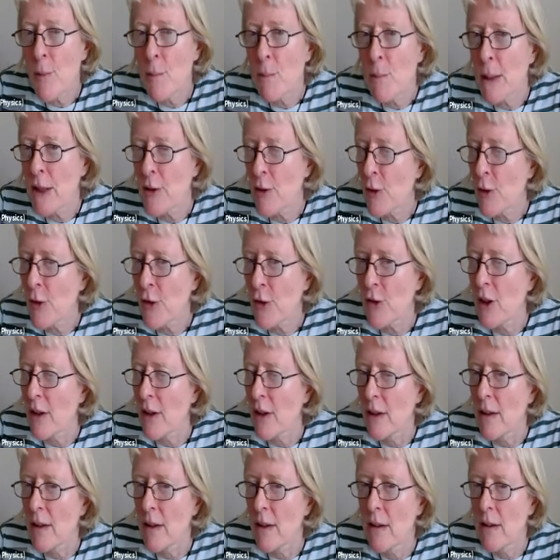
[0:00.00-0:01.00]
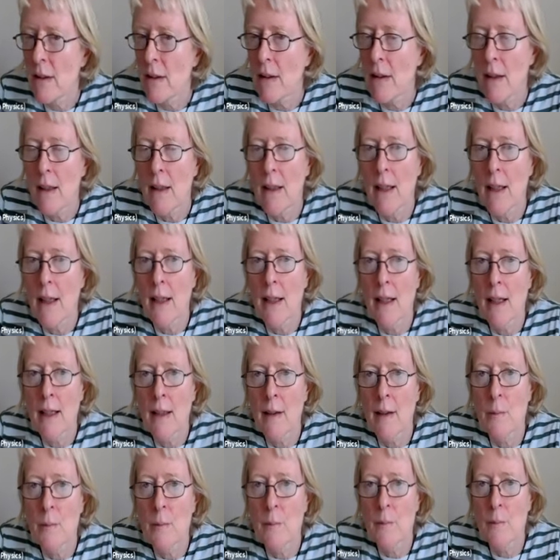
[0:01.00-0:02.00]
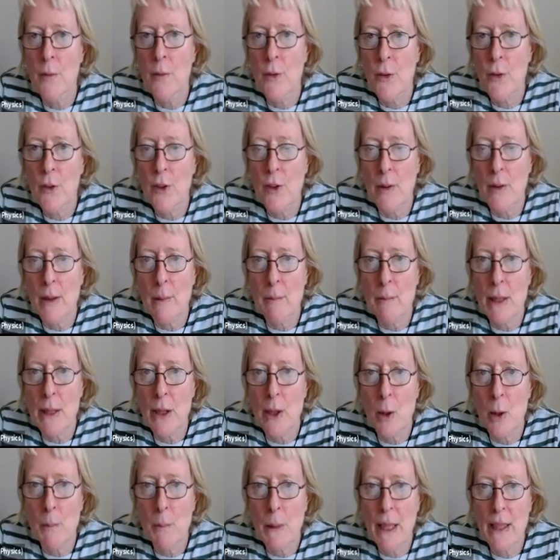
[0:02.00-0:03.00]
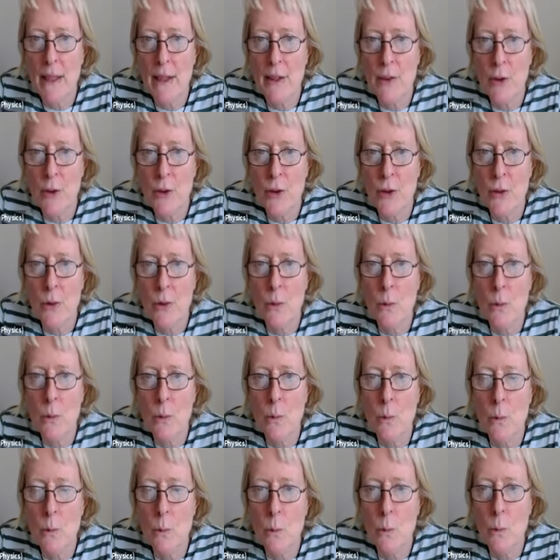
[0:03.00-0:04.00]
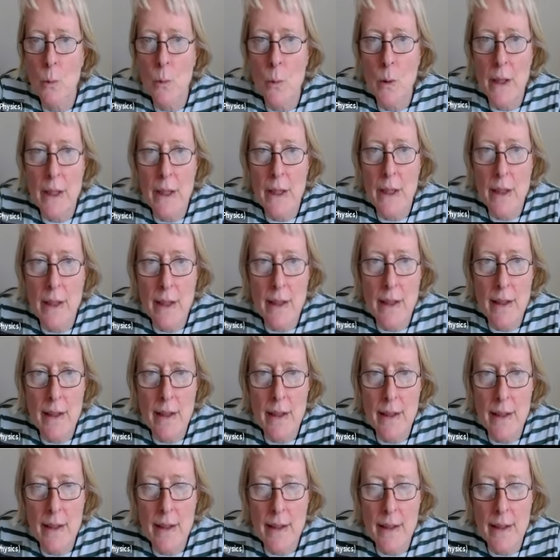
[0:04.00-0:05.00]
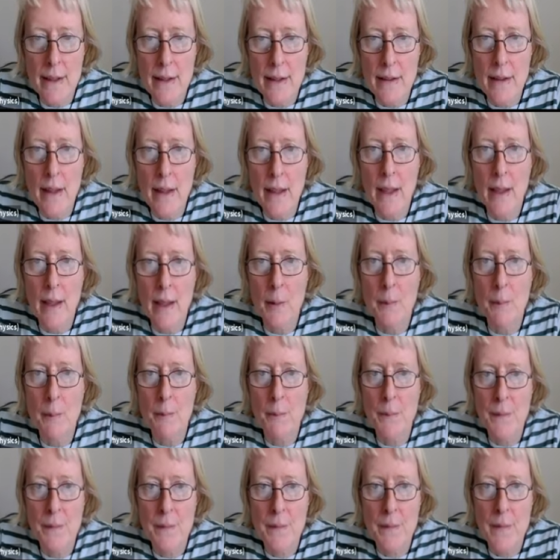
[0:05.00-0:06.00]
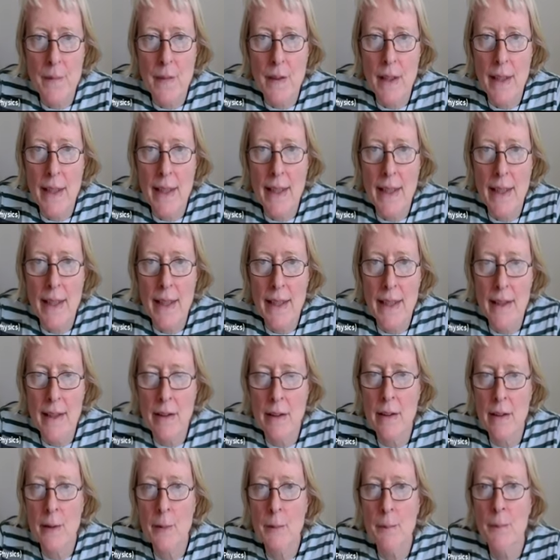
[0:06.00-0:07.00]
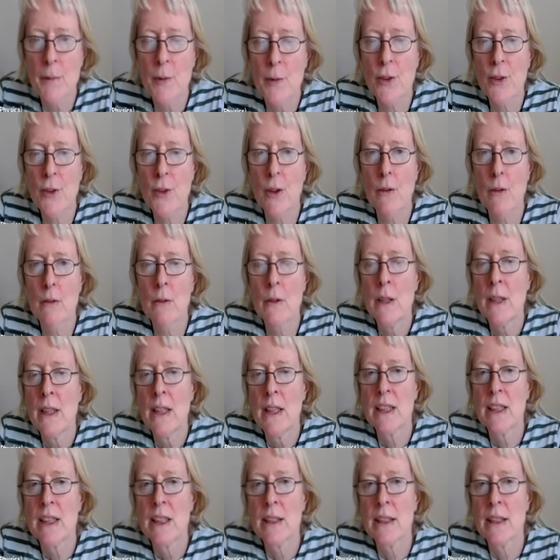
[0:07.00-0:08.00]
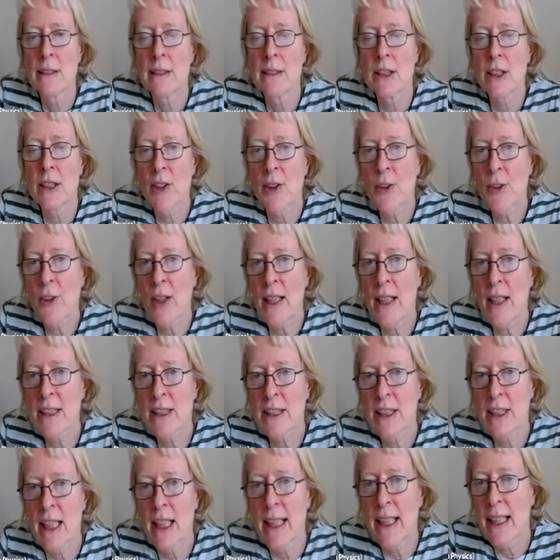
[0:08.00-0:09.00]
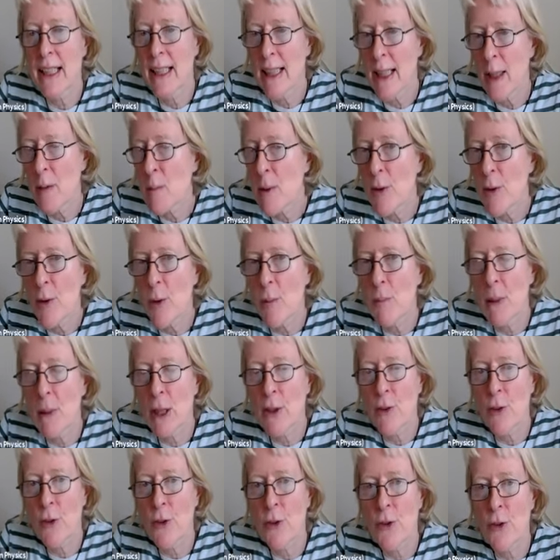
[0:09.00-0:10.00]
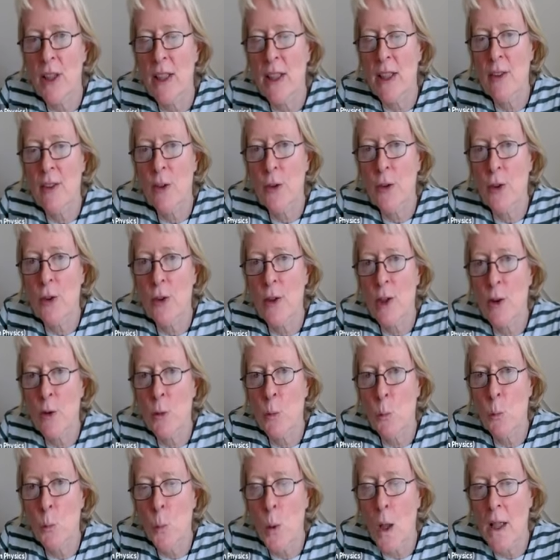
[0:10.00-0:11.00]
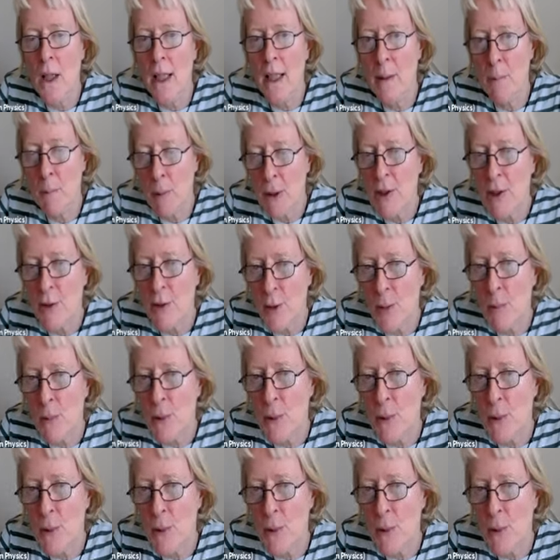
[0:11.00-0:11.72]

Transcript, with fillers: a bit string. Um, so let me go back to um, here. So just like J, M is a bit string. So it's one, but it's a